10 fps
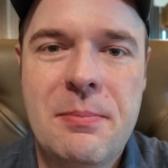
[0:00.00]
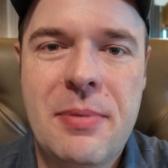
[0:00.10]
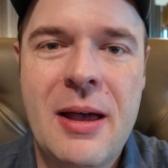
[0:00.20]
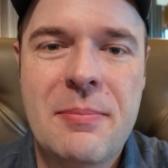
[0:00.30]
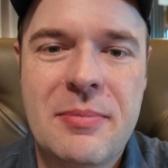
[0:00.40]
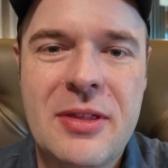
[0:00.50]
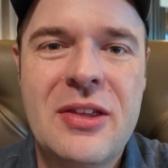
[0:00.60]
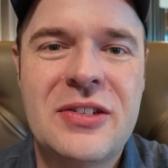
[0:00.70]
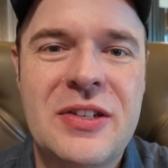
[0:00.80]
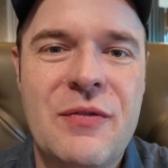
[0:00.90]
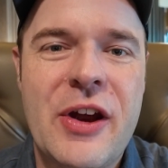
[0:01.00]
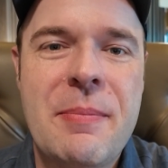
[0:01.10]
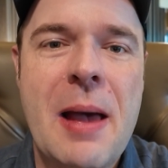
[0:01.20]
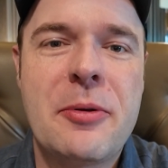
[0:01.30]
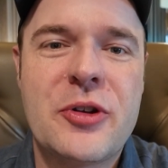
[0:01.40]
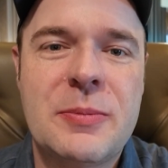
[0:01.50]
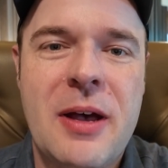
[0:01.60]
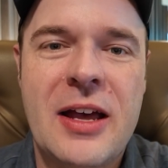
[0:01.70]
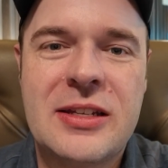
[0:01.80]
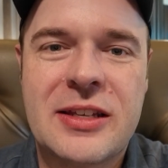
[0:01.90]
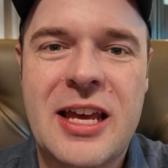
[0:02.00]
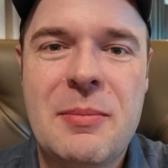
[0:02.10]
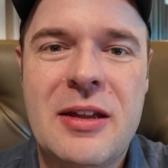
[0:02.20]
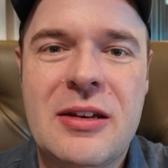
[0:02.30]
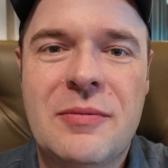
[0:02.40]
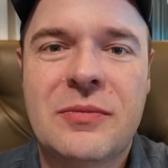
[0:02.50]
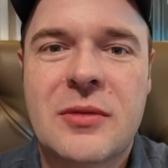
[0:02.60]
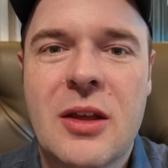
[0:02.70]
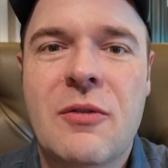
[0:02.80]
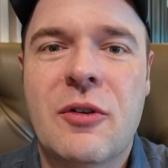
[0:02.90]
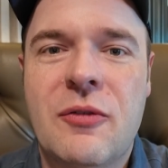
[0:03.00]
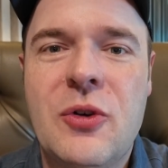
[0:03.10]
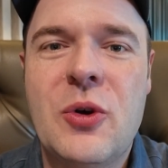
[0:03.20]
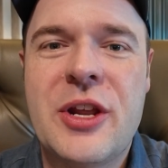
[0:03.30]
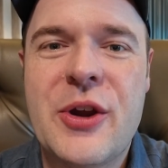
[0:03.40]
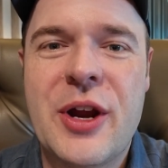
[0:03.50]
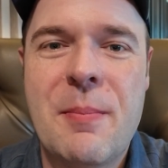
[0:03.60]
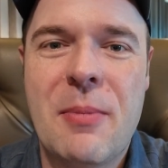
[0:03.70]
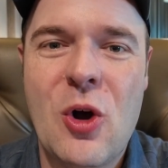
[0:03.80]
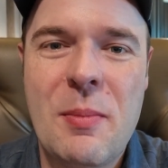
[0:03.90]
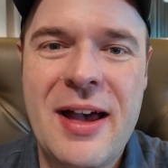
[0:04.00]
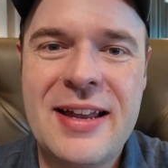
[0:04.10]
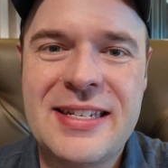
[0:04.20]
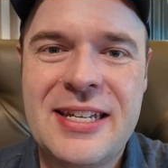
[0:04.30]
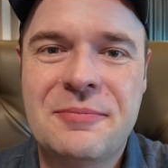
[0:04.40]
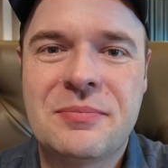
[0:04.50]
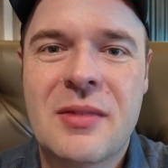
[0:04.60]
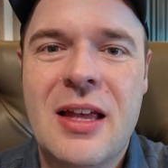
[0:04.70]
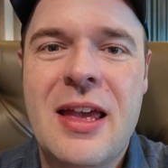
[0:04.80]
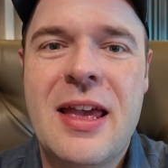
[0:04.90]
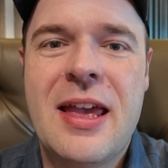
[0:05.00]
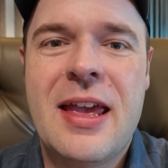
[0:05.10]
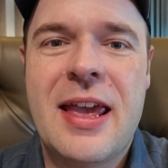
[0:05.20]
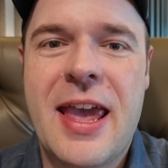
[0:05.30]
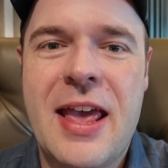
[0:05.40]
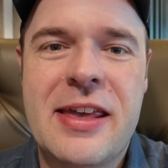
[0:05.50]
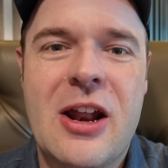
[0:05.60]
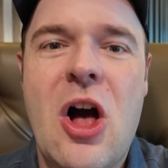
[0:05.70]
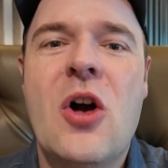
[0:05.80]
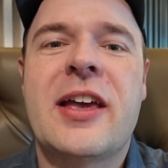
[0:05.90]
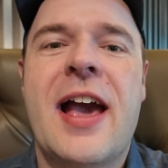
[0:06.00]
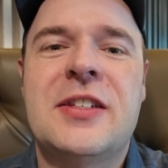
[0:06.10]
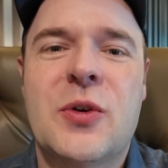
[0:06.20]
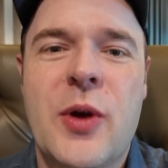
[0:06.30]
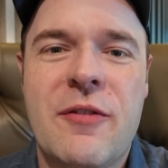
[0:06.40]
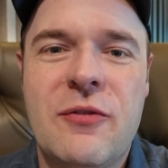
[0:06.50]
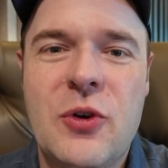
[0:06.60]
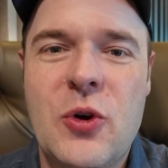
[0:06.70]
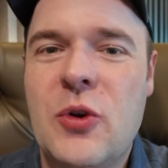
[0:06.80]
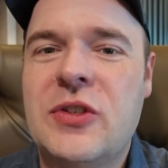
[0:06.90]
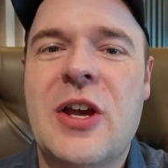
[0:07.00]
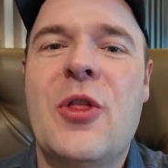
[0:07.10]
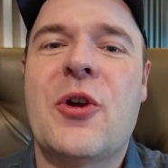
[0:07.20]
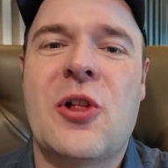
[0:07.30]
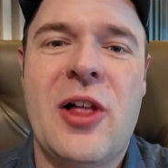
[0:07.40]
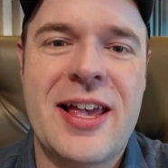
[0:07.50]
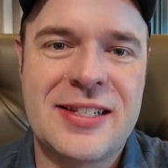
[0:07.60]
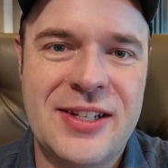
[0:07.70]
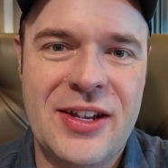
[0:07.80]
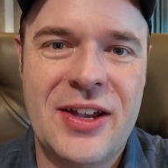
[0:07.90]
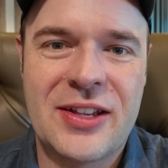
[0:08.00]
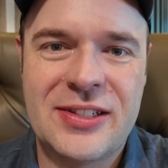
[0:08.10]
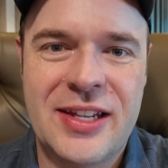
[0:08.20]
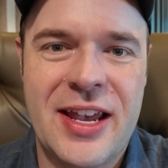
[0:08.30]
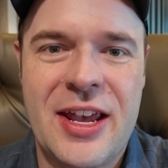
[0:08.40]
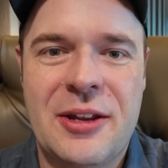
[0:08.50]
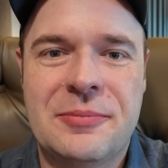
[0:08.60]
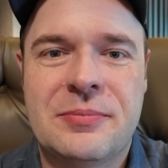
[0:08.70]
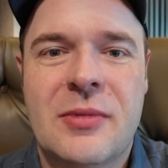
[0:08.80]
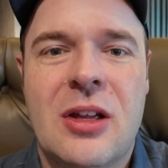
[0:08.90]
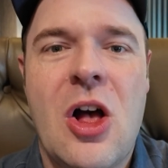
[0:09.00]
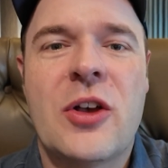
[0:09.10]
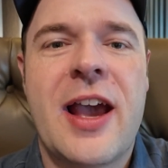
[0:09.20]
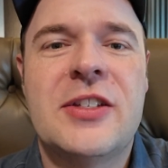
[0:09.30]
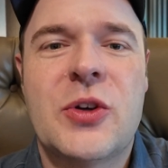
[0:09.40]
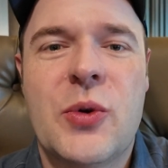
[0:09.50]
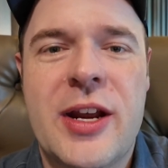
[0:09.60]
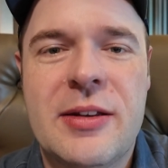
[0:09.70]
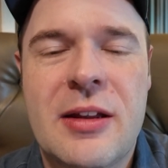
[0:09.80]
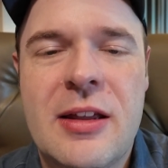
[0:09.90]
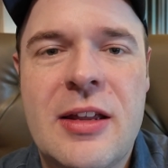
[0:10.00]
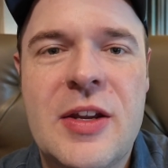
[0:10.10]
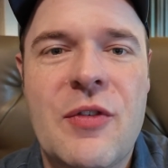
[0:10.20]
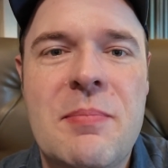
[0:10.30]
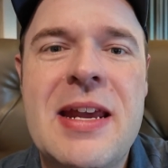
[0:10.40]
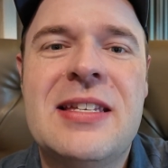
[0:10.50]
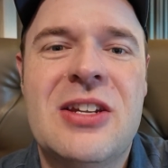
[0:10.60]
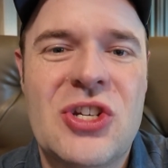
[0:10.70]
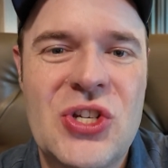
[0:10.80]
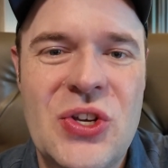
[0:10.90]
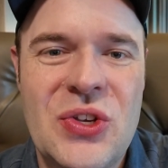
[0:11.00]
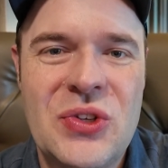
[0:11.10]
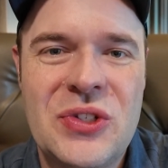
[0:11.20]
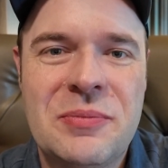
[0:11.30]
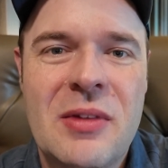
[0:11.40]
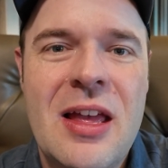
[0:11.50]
But this is a very popular spot to come in for food here in Beaumont. And they got all kinds of great food, Southern classics, and all kinds of great different meat dishes.